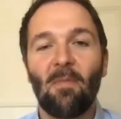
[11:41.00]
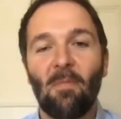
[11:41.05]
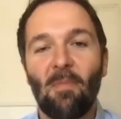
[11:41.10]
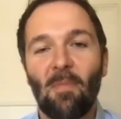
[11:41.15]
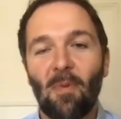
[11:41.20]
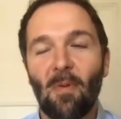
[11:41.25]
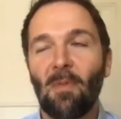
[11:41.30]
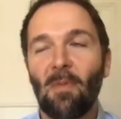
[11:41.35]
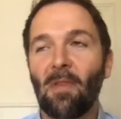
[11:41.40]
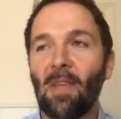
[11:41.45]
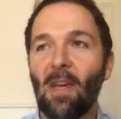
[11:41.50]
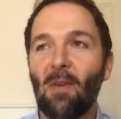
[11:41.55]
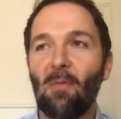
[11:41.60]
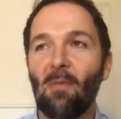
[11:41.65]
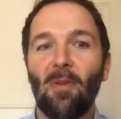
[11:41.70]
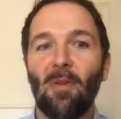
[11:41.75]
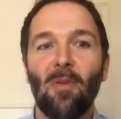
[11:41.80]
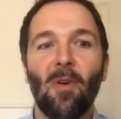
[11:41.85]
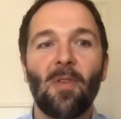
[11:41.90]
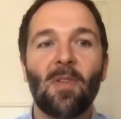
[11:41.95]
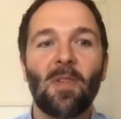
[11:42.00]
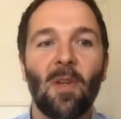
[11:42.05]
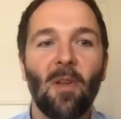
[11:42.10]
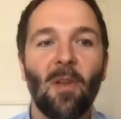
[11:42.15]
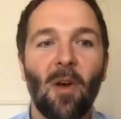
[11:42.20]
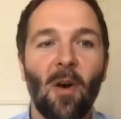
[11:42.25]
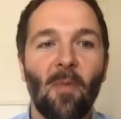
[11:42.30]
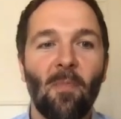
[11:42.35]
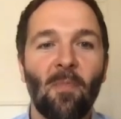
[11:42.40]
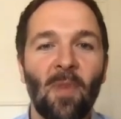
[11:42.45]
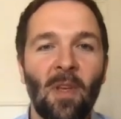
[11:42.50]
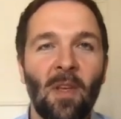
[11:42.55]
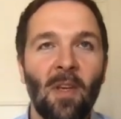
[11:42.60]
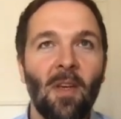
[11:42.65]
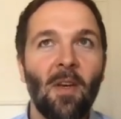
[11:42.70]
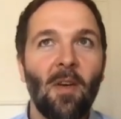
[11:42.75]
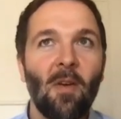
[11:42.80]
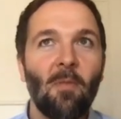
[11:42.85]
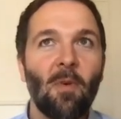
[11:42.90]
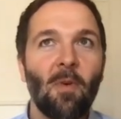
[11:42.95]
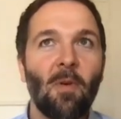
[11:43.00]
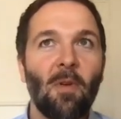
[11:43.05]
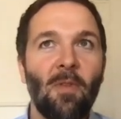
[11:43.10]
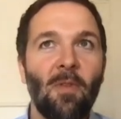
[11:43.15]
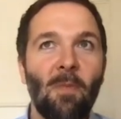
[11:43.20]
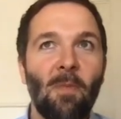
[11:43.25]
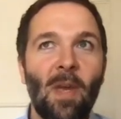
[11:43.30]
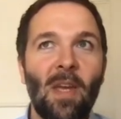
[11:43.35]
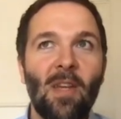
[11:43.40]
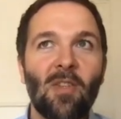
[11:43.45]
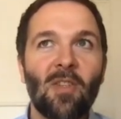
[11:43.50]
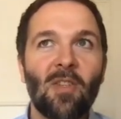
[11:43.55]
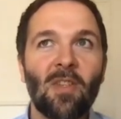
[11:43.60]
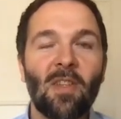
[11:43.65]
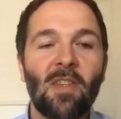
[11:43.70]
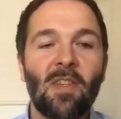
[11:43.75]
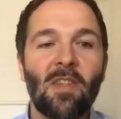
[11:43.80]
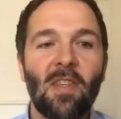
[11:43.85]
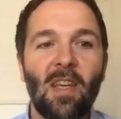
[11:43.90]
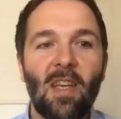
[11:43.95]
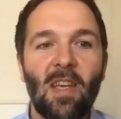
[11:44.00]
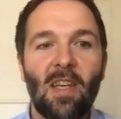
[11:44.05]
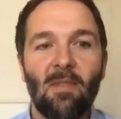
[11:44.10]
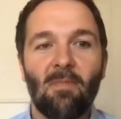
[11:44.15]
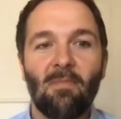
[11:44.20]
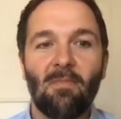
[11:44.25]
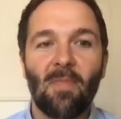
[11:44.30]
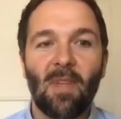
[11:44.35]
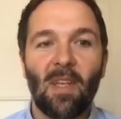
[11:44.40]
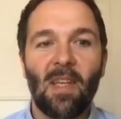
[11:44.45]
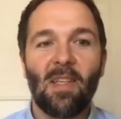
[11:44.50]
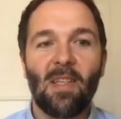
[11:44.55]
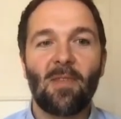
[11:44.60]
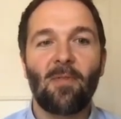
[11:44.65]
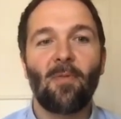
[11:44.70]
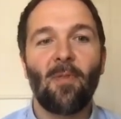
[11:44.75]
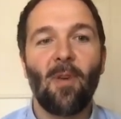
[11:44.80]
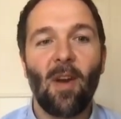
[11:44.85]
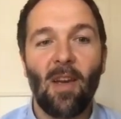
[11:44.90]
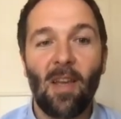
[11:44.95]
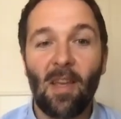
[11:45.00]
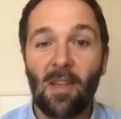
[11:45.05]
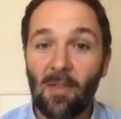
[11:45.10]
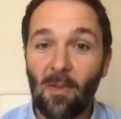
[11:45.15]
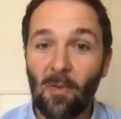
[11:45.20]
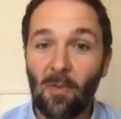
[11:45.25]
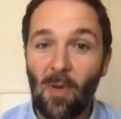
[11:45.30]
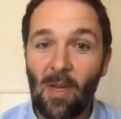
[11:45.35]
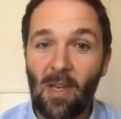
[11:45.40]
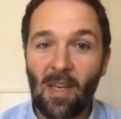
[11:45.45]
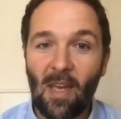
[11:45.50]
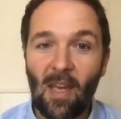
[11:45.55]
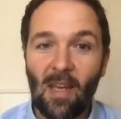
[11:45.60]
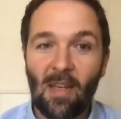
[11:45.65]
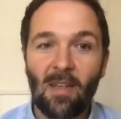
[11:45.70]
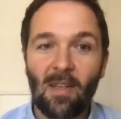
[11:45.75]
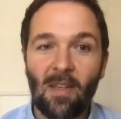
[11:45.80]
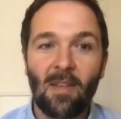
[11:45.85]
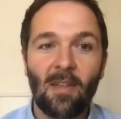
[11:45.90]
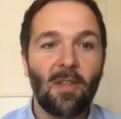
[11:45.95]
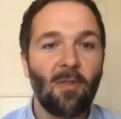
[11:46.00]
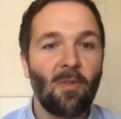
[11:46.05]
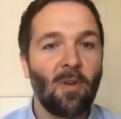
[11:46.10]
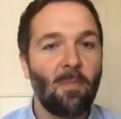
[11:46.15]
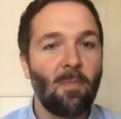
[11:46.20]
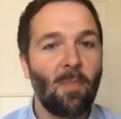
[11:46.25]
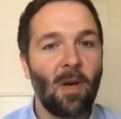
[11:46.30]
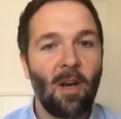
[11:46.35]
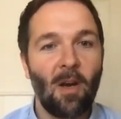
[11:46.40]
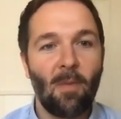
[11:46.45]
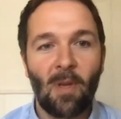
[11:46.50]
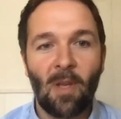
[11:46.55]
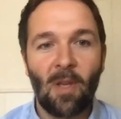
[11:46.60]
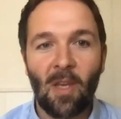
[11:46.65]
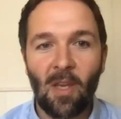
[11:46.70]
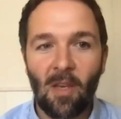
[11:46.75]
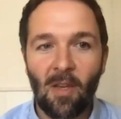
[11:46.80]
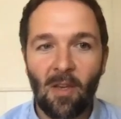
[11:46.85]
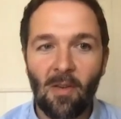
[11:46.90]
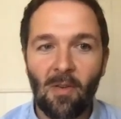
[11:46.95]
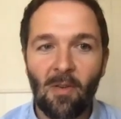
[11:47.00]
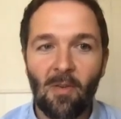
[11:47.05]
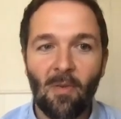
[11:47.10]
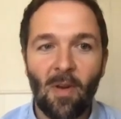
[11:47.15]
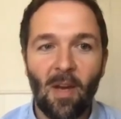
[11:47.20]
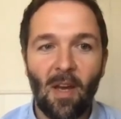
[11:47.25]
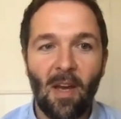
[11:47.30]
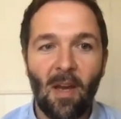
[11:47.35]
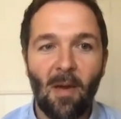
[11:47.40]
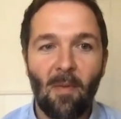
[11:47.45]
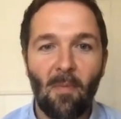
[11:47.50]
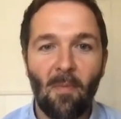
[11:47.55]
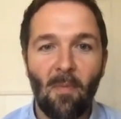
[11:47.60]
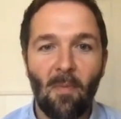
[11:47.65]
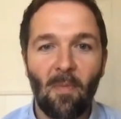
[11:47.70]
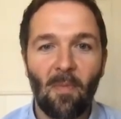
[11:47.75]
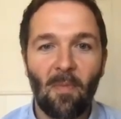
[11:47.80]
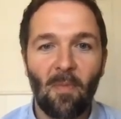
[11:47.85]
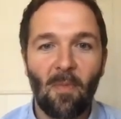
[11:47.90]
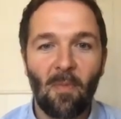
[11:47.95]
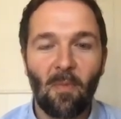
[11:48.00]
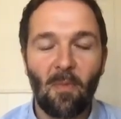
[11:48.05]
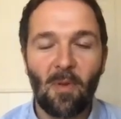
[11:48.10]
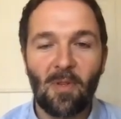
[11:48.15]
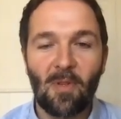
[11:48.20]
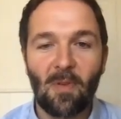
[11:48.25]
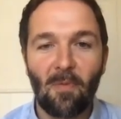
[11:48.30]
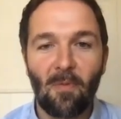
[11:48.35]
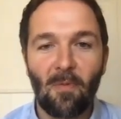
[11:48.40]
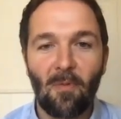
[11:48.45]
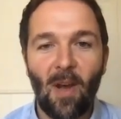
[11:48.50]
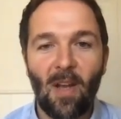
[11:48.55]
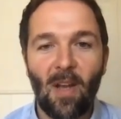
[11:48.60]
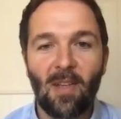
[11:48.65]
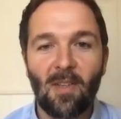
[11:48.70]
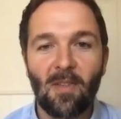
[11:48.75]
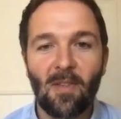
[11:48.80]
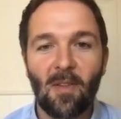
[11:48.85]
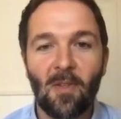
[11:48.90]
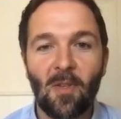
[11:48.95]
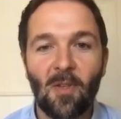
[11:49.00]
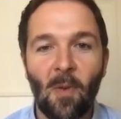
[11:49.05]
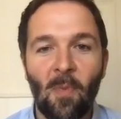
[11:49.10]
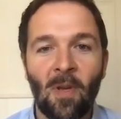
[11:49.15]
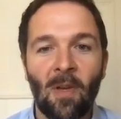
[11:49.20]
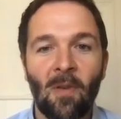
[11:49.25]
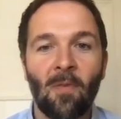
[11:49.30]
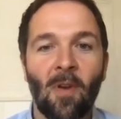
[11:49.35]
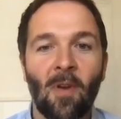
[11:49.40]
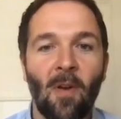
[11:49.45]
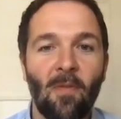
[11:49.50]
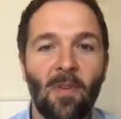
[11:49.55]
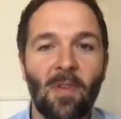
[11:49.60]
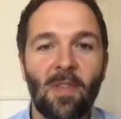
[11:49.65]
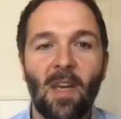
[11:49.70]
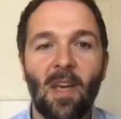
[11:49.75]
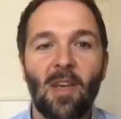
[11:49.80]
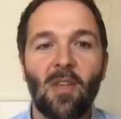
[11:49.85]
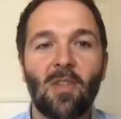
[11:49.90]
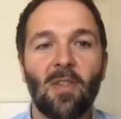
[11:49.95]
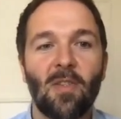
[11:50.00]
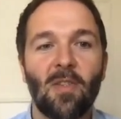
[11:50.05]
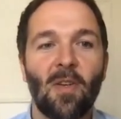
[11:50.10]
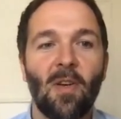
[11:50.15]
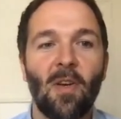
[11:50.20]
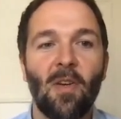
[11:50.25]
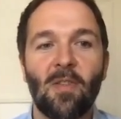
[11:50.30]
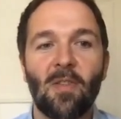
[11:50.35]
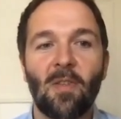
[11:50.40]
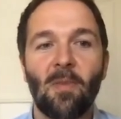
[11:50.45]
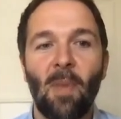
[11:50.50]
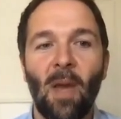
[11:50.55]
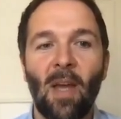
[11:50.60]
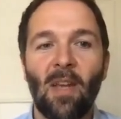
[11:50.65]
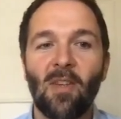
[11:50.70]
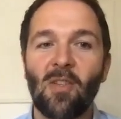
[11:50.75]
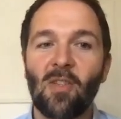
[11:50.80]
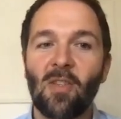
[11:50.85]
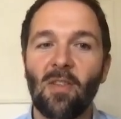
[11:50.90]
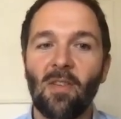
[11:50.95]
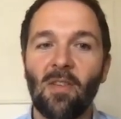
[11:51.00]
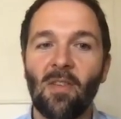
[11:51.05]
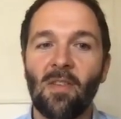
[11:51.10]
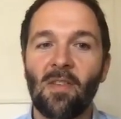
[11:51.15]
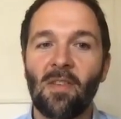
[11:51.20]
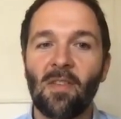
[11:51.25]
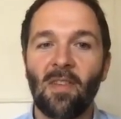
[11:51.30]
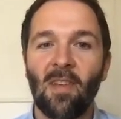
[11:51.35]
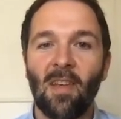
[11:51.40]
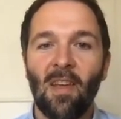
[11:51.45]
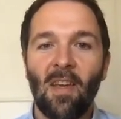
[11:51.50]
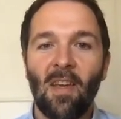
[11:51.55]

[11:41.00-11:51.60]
probably think, well, not a lot. But if you picture the scene, it's the weekend, you're at a barbecue with some friends, the topic of conversation turns to pensions.